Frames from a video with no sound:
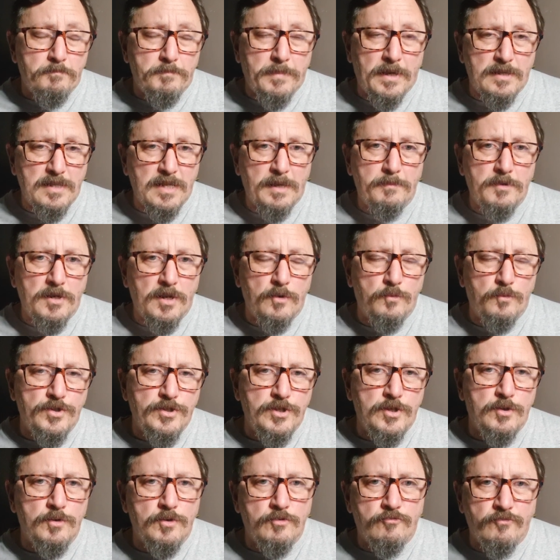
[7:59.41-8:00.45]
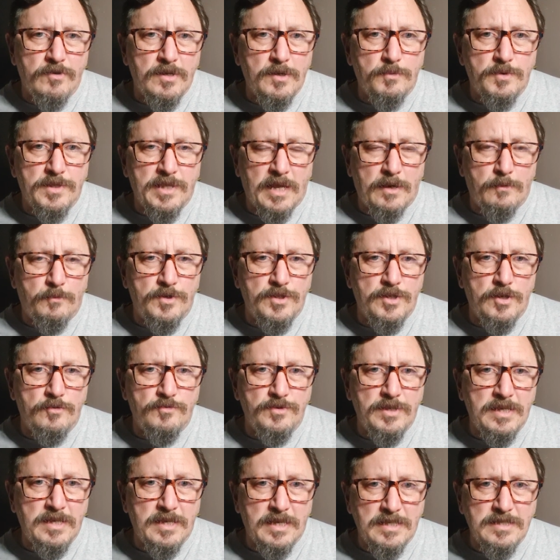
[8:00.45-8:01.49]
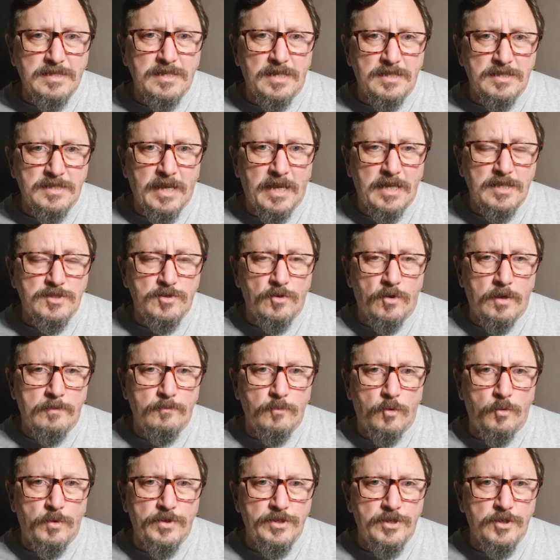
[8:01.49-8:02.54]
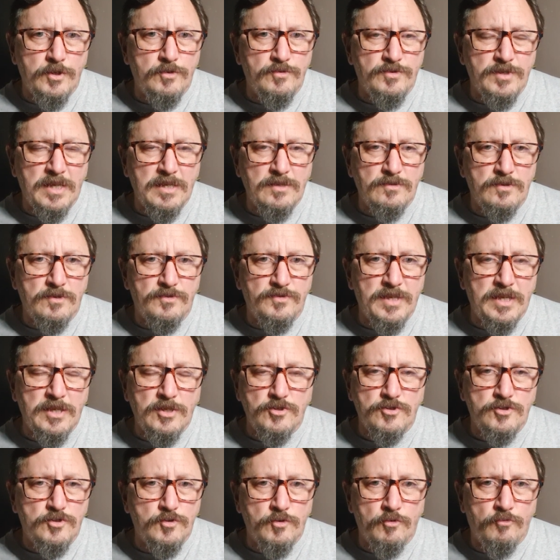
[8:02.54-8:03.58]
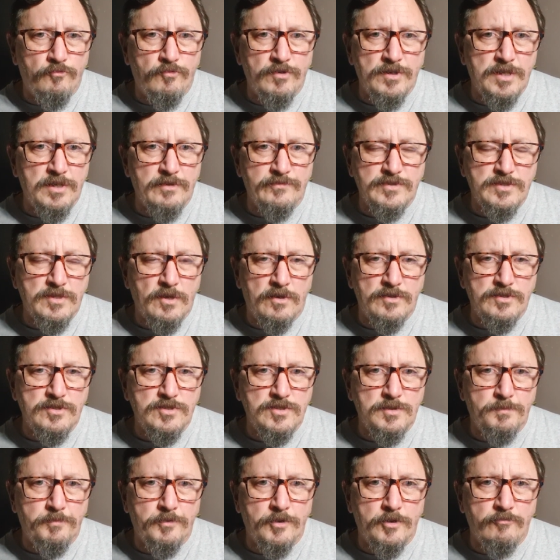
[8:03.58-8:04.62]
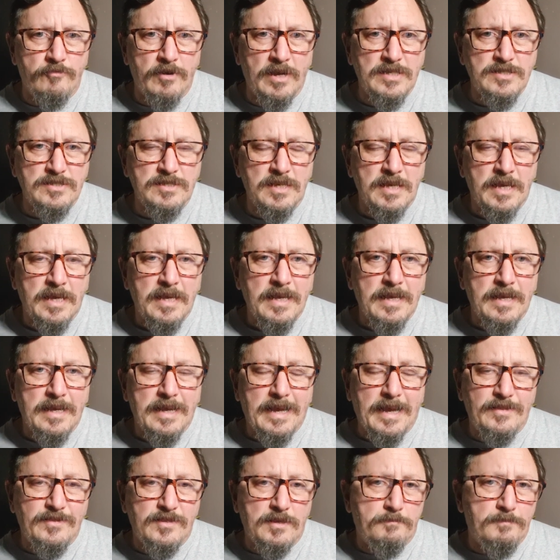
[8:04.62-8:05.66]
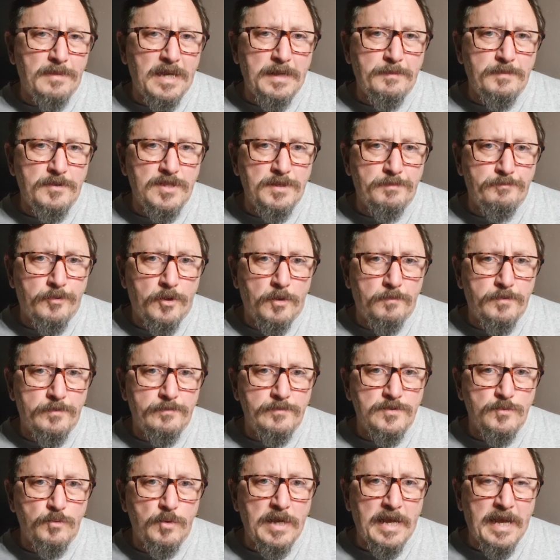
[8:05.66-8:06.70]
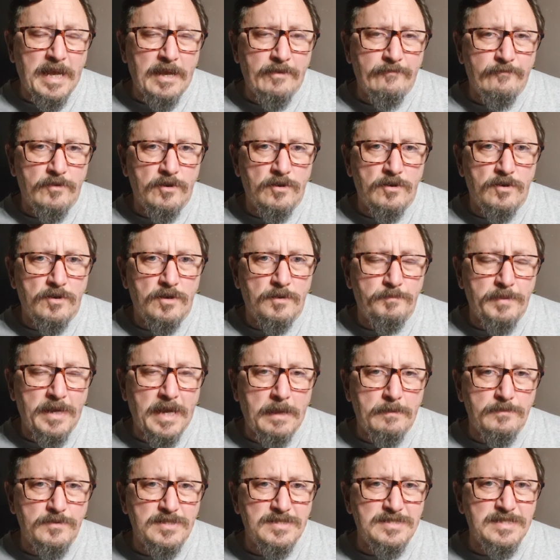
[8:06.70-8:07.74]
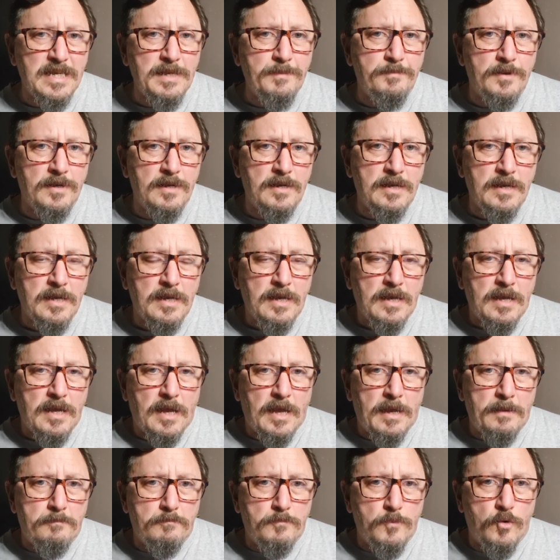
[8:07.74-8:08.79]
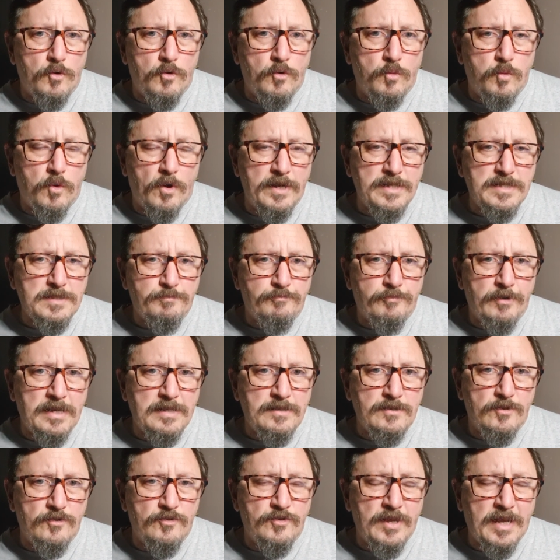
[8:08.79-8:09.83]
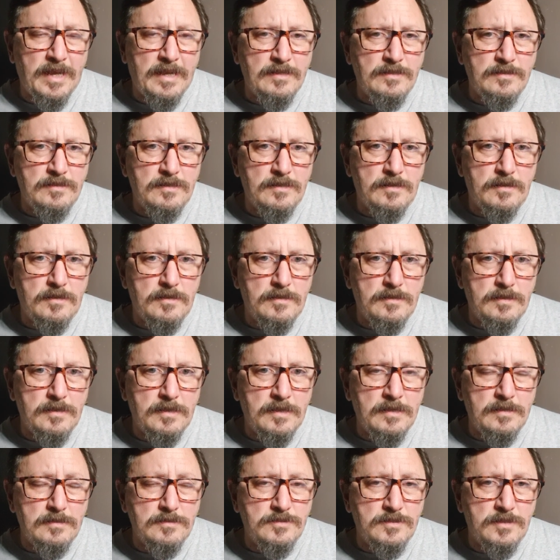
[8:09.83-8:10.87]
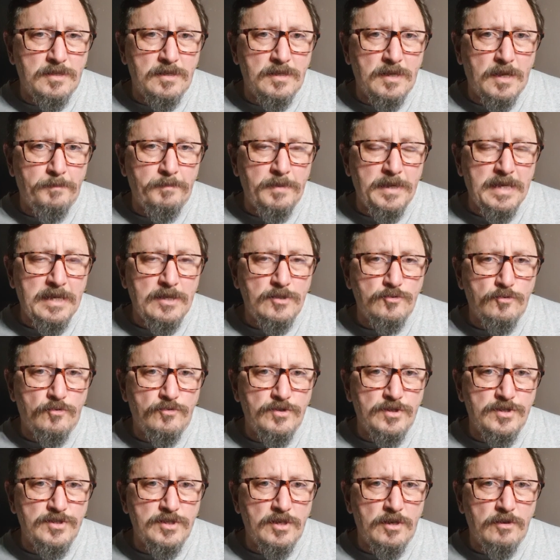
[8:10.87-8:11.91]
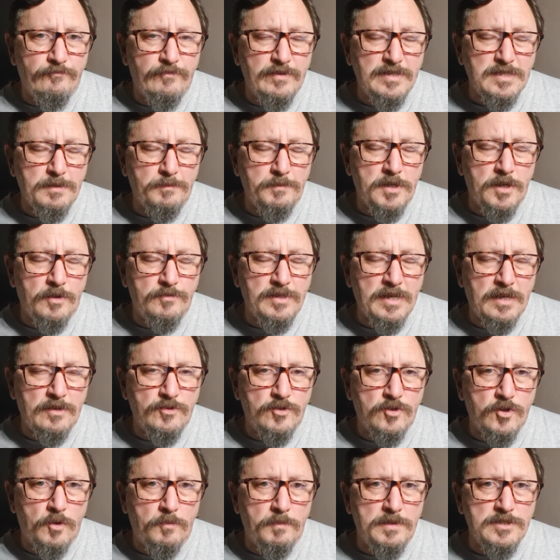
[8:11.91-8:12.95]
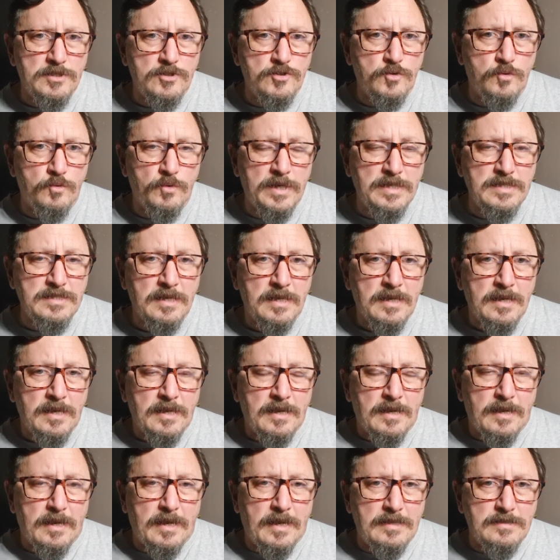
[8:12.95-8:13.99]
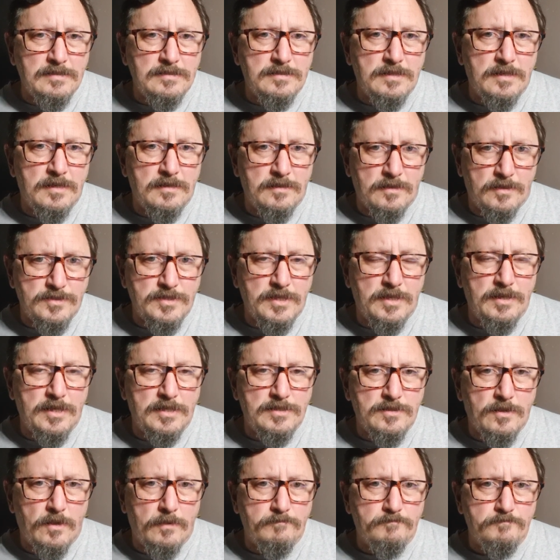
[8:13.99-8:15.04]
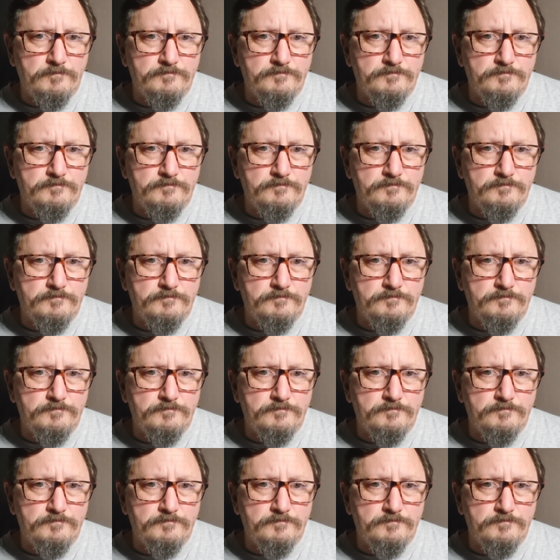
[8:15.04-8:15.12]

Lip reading: But let me know you agree with that, whether you think it is going to take time, or whether you think that things should already have started to progress, and that maybe the problems we have are perhaps deeper and more widespread than it appears on the surface. Let me know down in the comments as always, and I'll see you next time.